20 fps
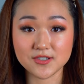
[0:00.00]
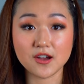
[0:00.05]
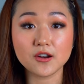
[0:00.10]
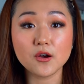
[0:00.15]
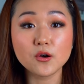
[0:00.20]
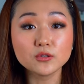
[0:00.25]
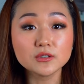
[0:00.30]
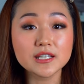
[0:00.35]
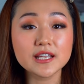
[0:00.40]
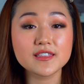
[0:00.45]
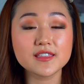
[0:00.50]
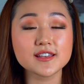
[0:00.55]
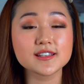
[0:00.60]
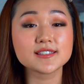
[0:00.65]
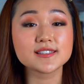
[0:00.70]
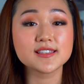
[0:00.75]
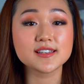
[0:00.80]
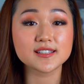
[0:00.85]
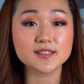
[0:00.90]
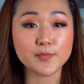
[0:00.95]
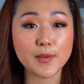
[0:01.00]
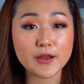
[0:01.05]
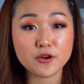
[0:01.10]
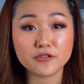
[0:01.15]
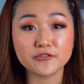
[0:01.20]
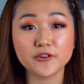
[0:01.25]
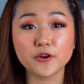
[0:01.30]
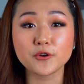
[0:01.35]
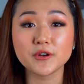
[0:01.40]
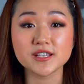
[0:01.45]
Not only this, this
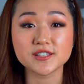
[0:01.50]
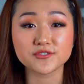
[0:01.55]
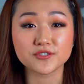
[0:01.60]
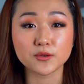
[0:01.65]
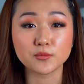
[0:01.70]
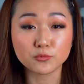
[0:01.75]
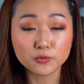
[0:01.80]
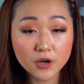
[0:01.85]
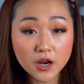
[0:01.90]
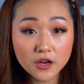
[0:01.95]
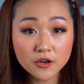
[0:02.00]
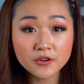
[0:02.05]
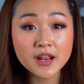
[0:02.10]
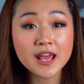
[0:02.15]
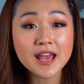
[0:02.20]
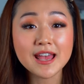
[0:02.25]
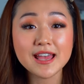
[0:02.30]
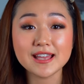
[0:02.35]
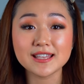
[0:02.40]
microphone is from Rode.